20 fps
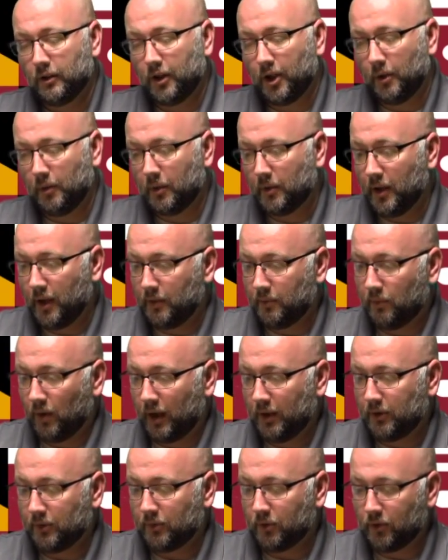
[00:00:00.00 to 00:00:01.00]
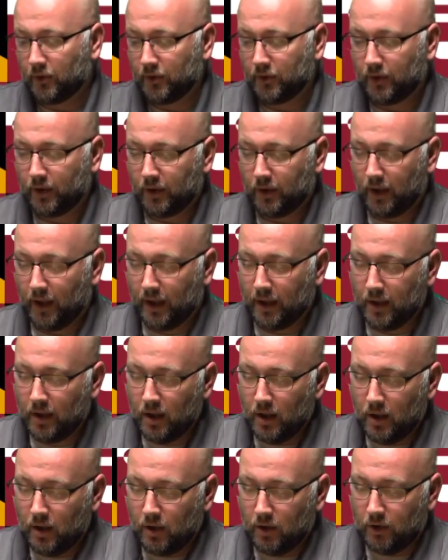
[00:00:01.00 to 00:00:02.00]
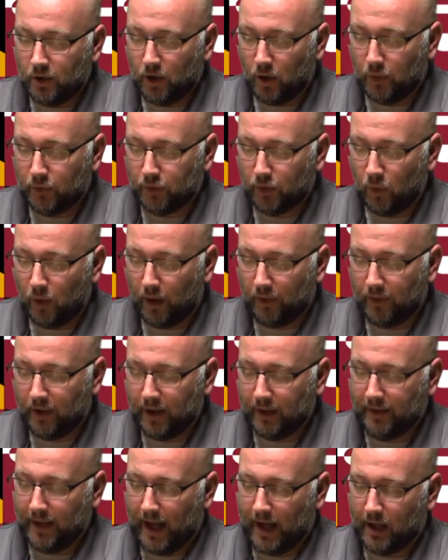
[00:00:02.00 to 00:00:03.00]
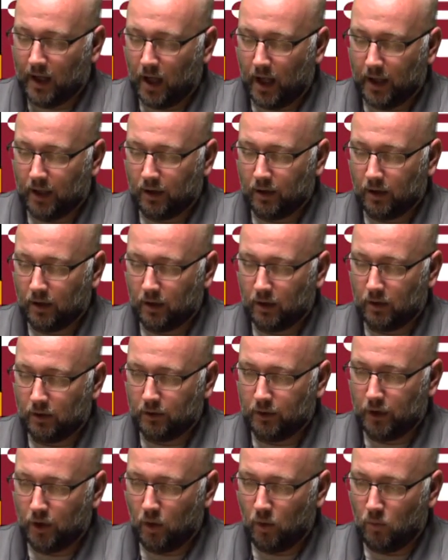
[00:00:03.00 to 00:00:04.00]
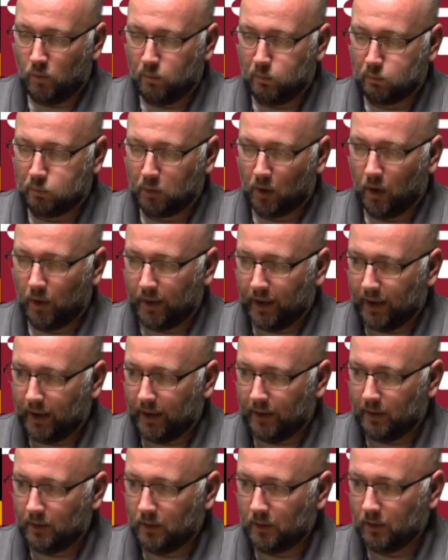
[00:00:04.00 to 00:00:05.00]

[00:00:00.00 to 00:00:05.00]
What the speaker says: and vice versa. And, so I think that kind of, brought